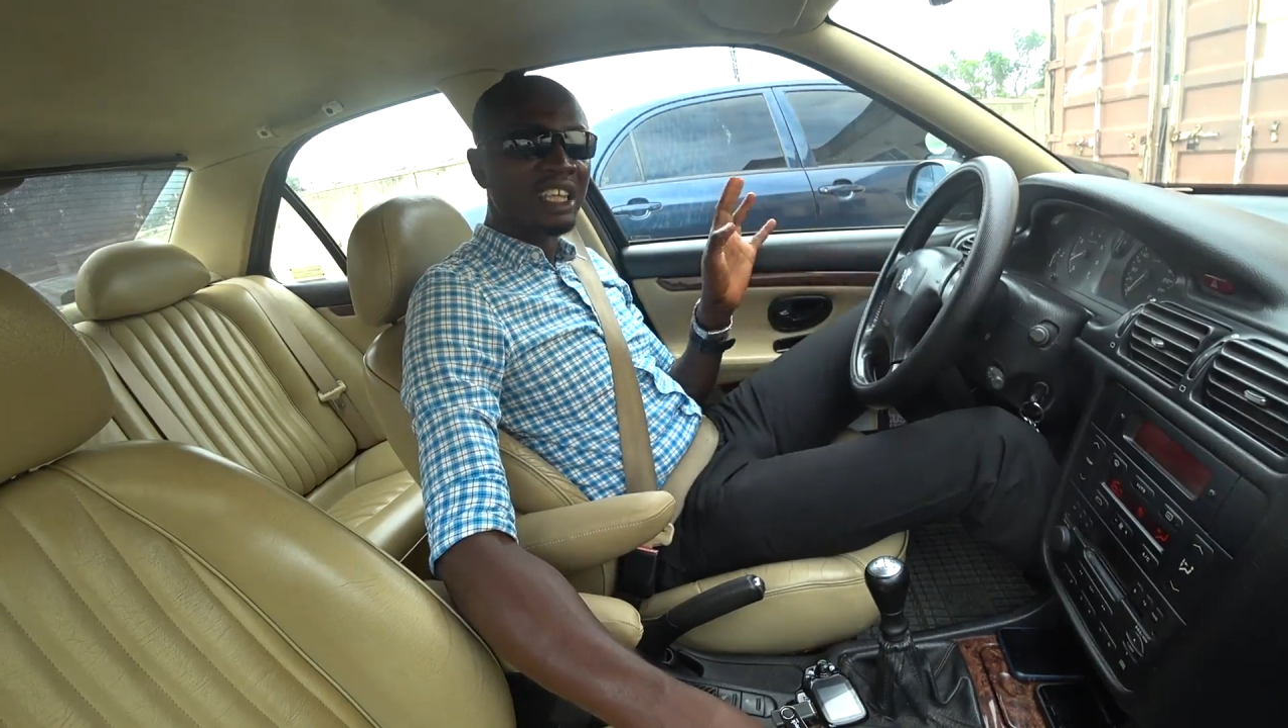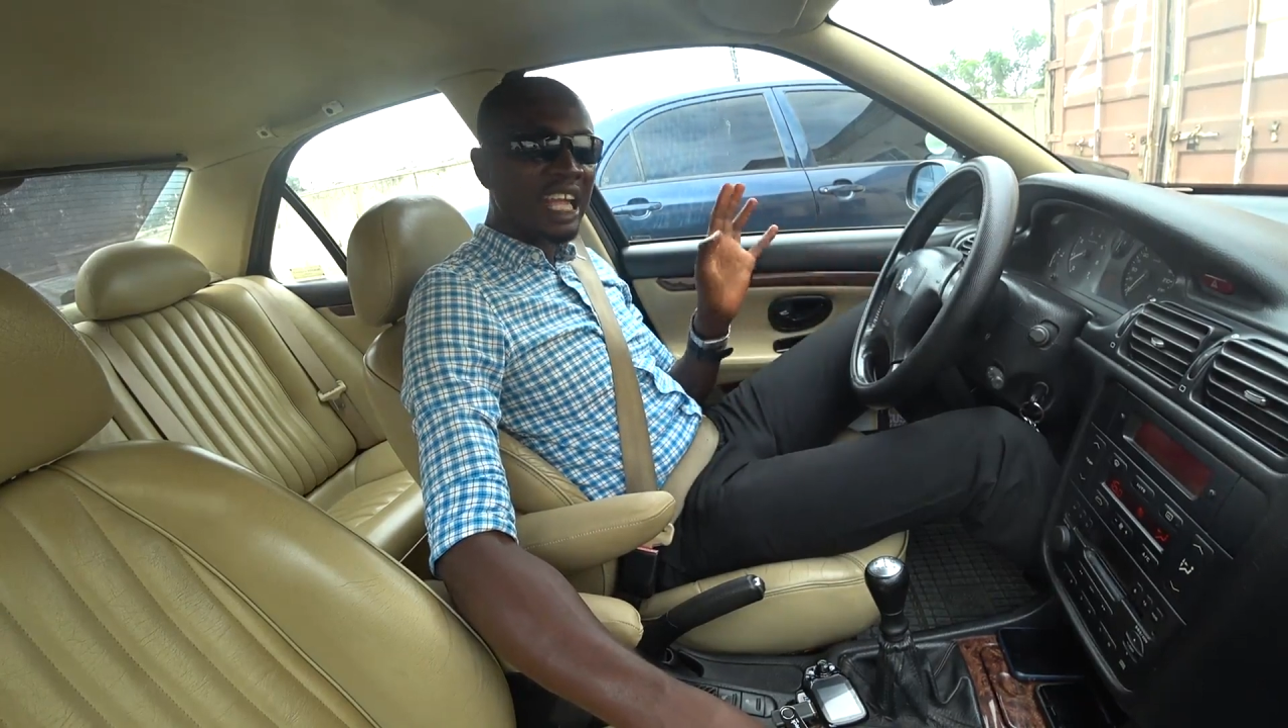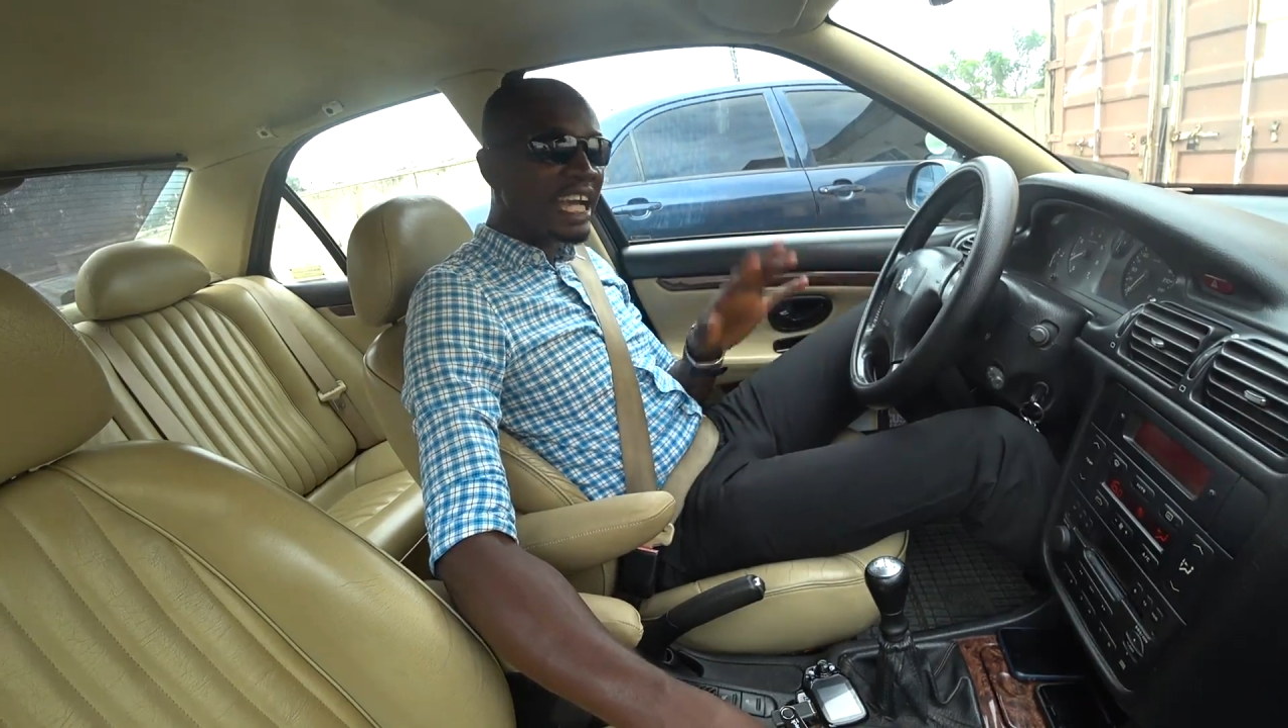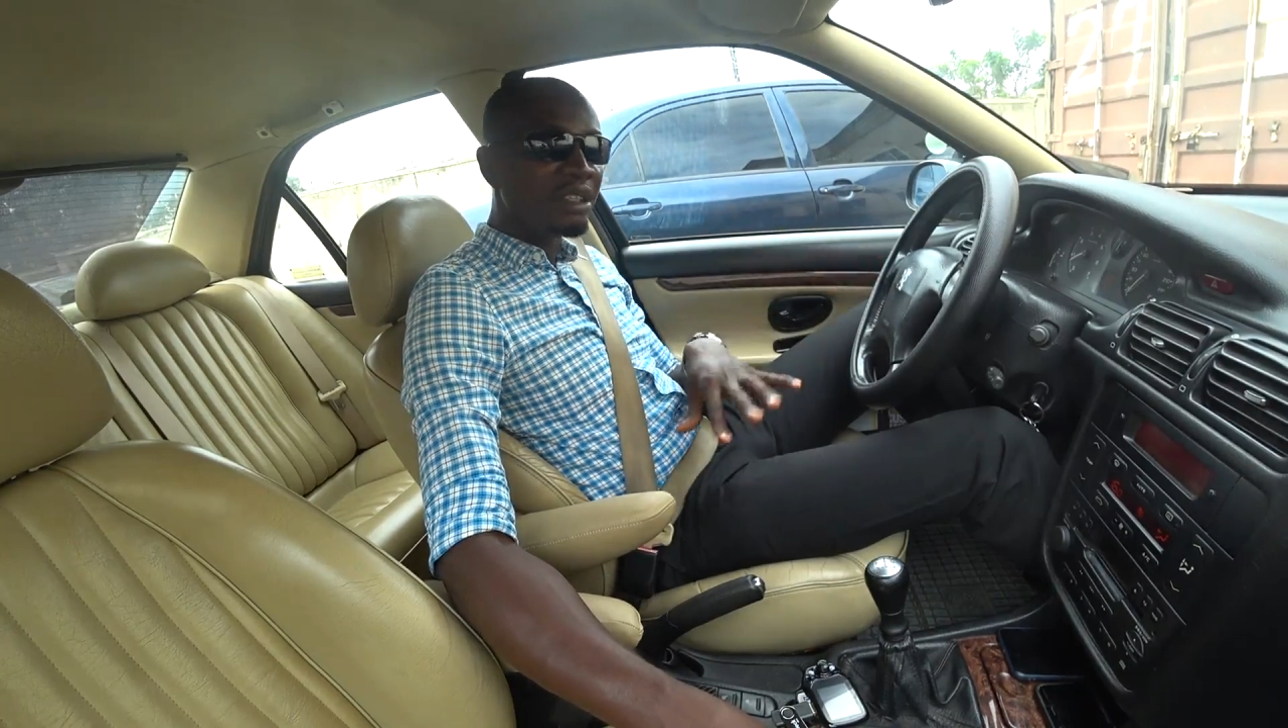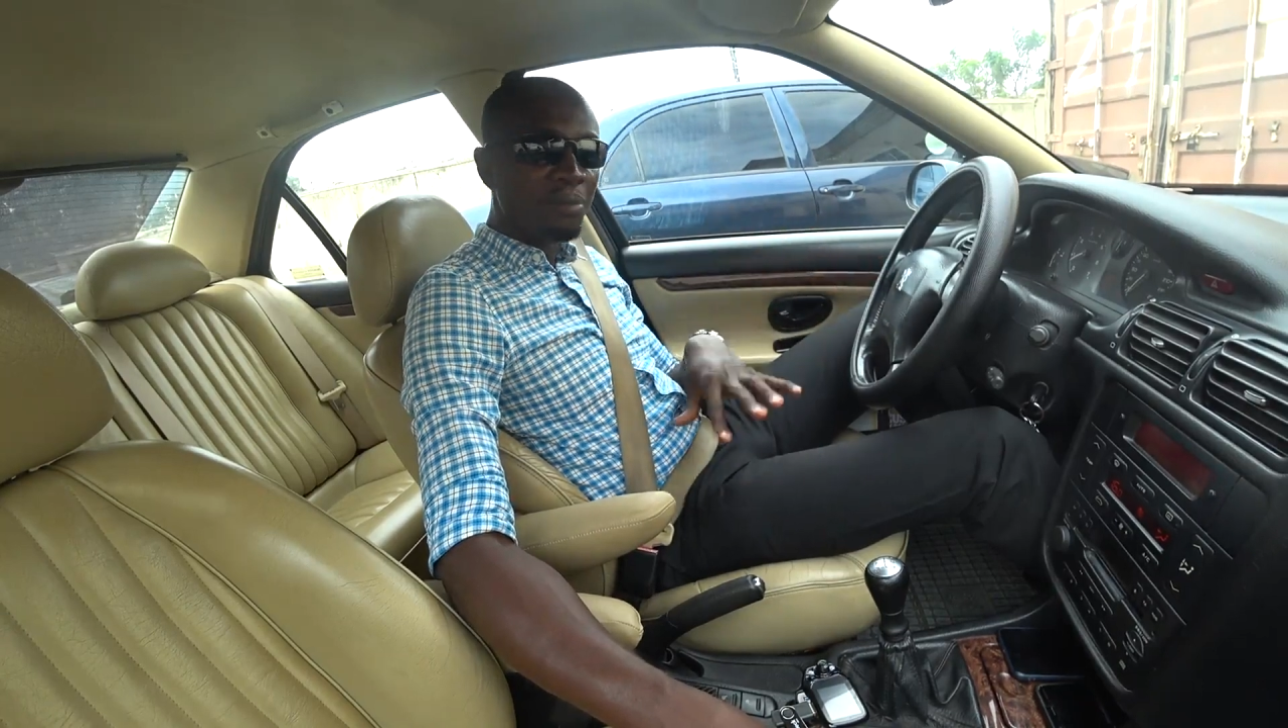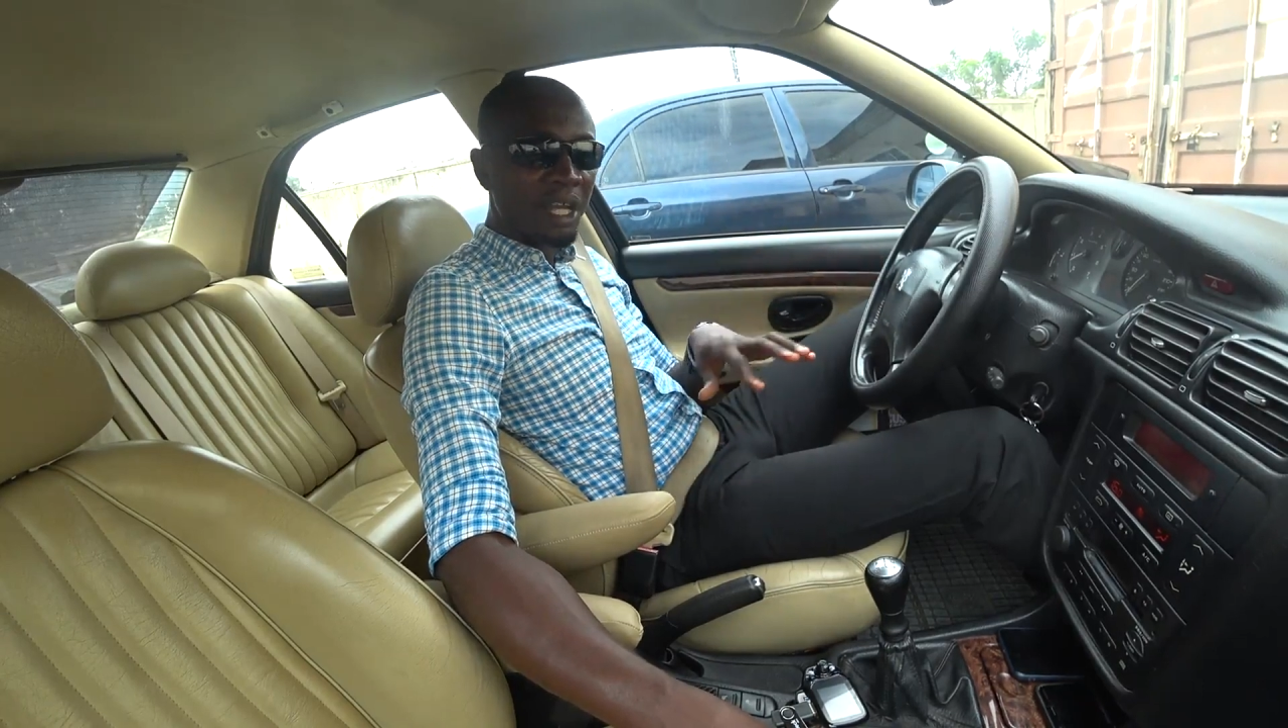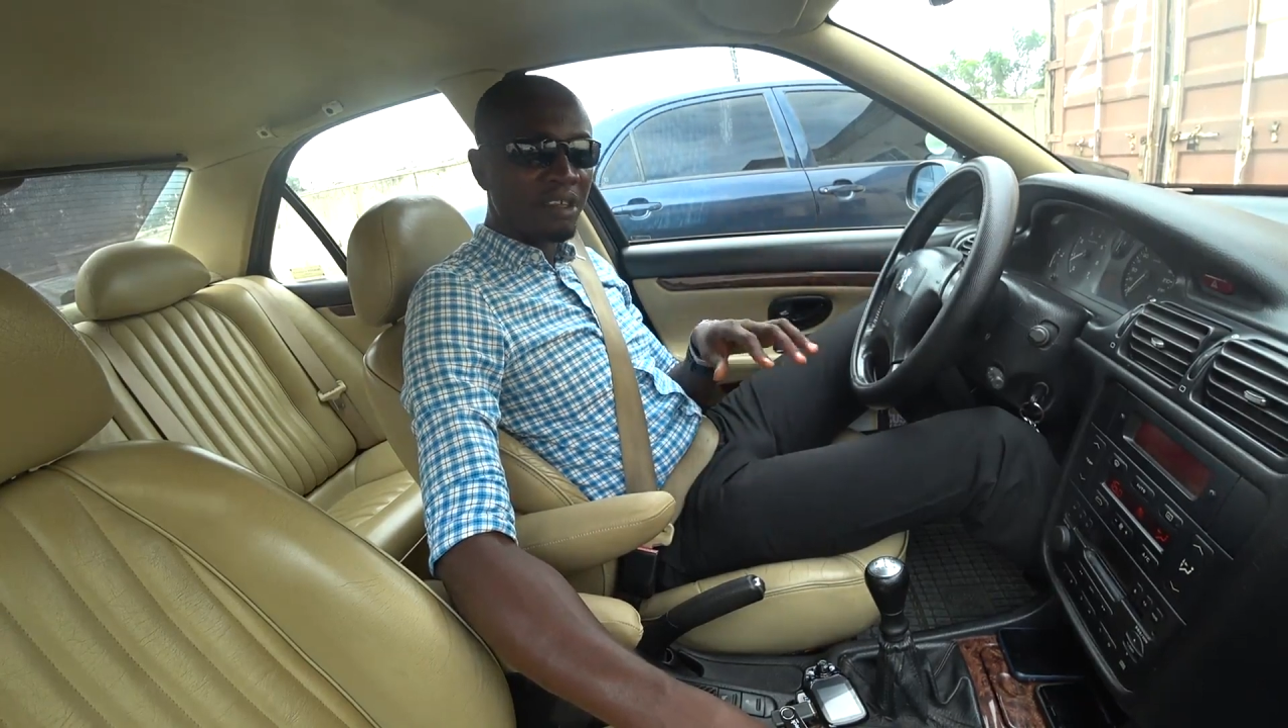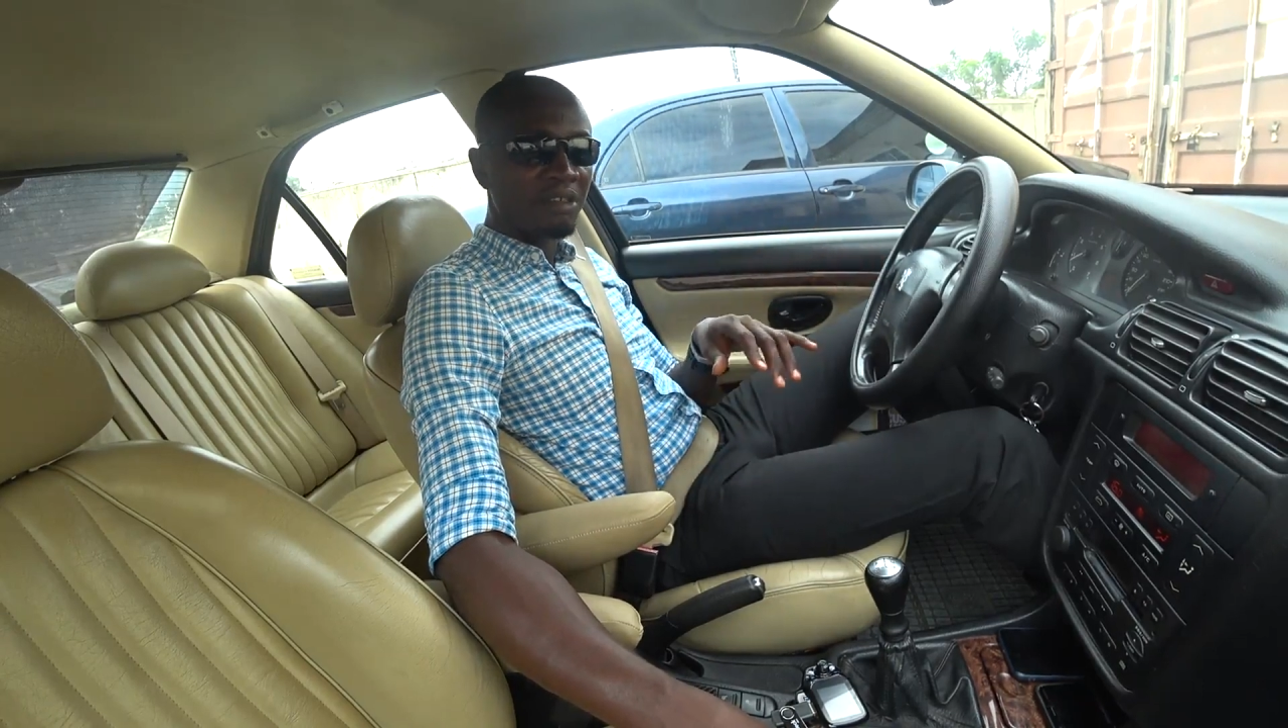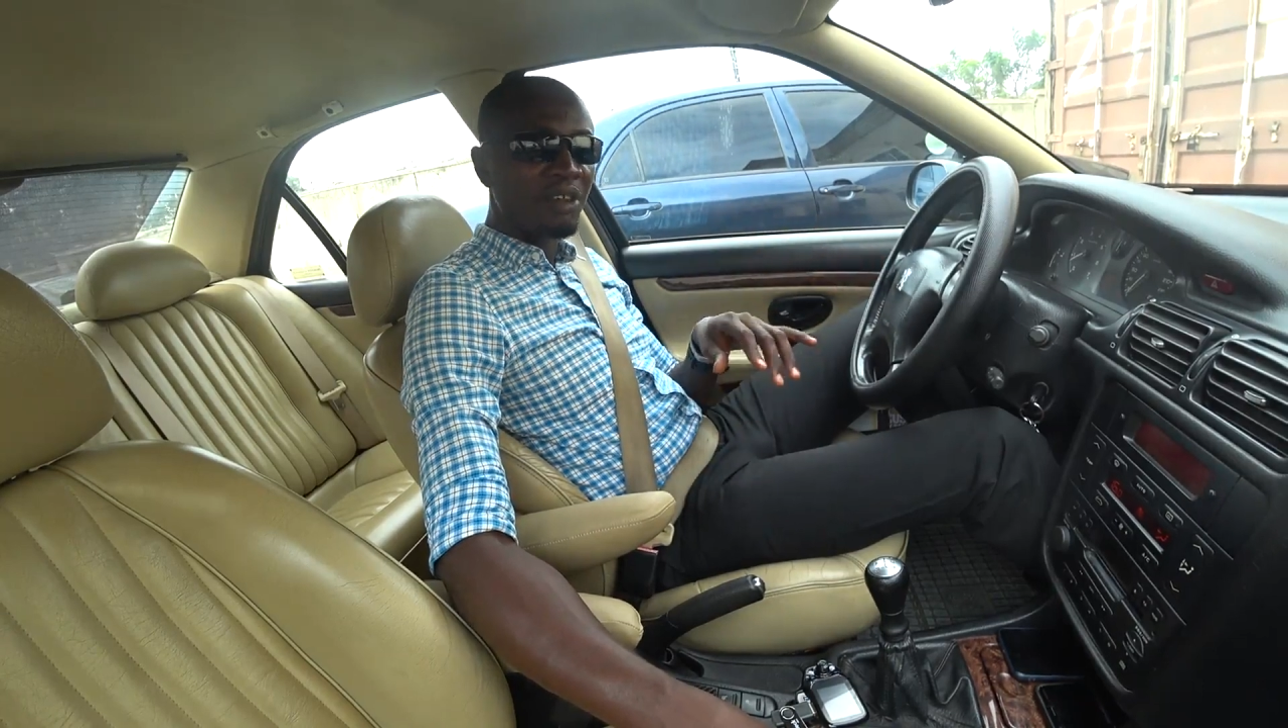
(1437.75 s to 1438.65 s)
nightmare.